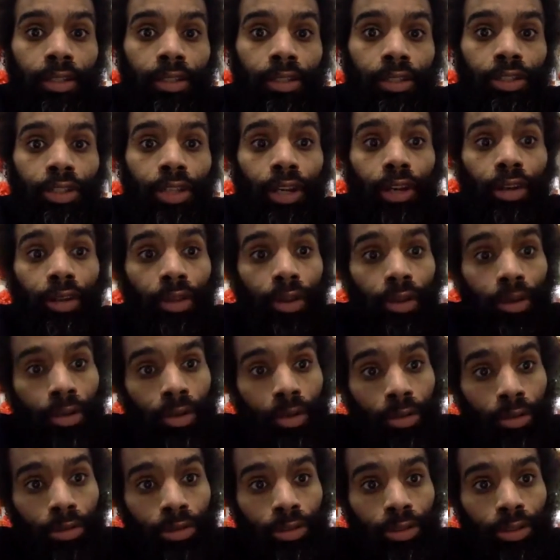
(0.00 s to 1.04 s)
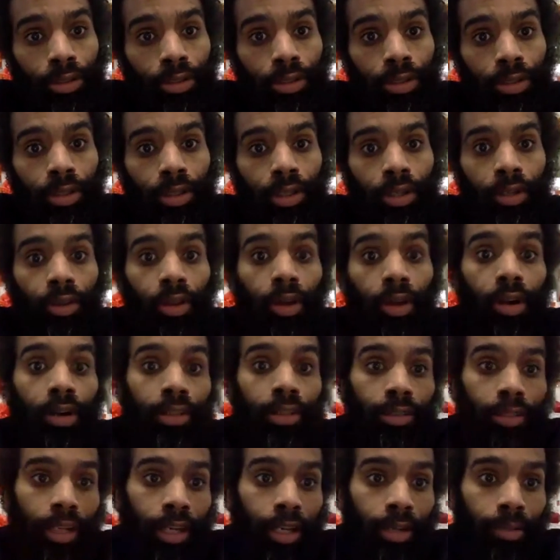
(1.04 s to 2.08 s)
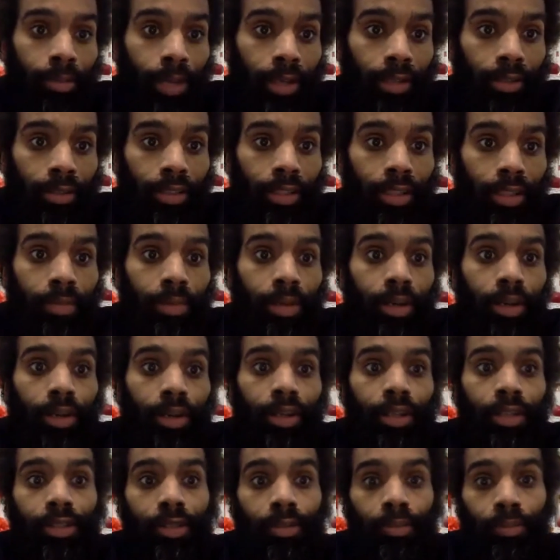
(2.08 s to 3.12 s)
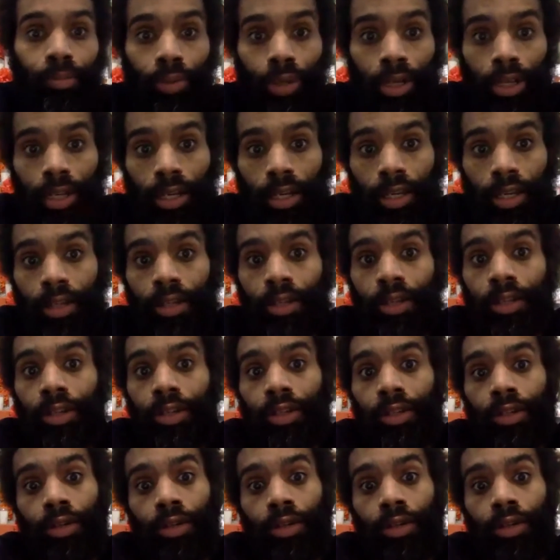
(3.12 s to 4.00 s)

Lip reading: share their culture alongside Mexican-Americans and bring in